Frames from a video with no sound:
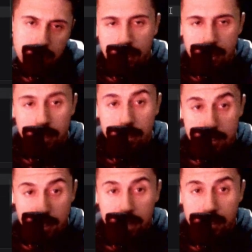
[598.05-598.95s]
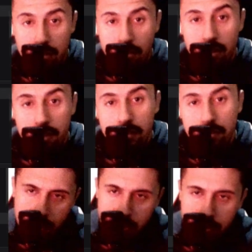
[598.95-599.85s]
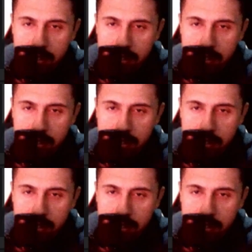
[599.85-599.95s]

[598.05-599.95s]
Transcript: in the exact order. So the